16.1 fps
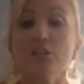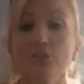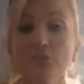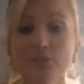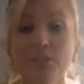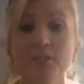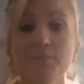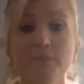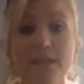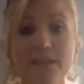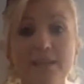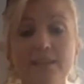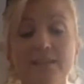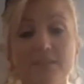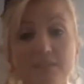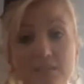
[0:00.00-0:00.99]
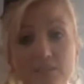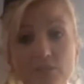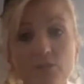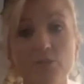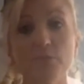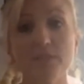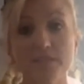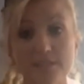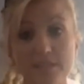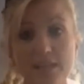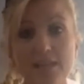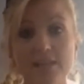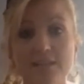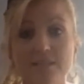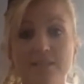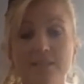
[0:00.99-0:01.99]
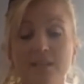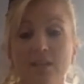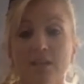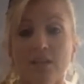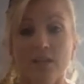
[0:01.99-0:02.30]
You're going to make little mistakes